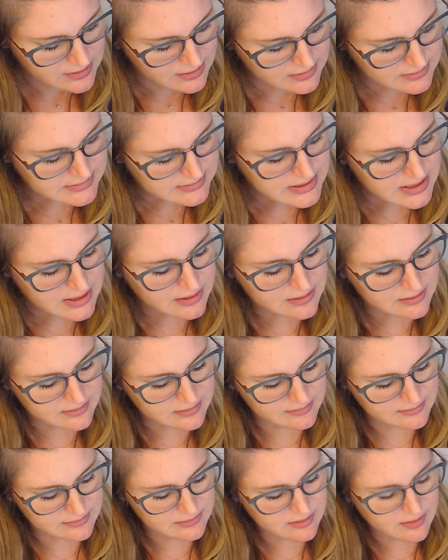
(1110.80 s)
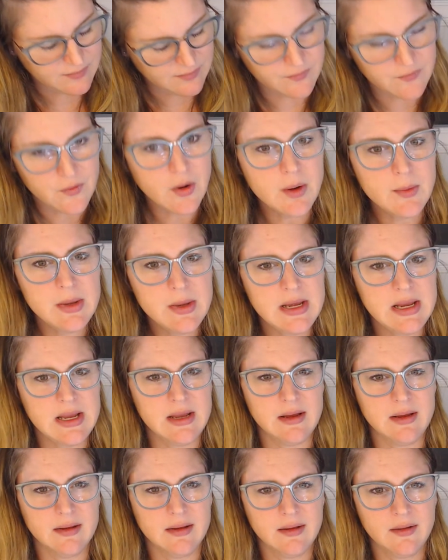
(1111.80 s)
like
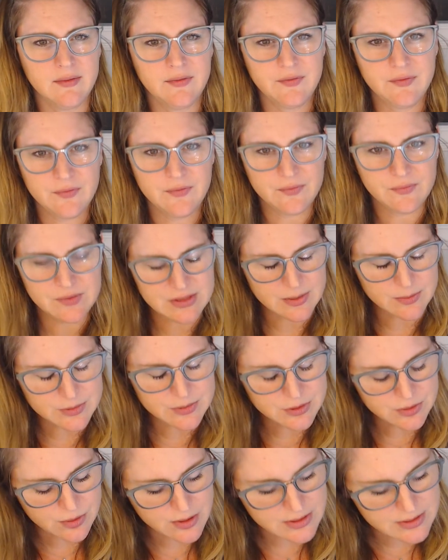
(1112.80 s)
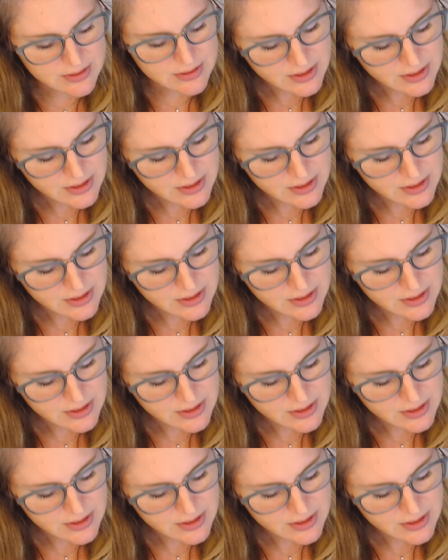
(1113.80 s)
conformity of some sort.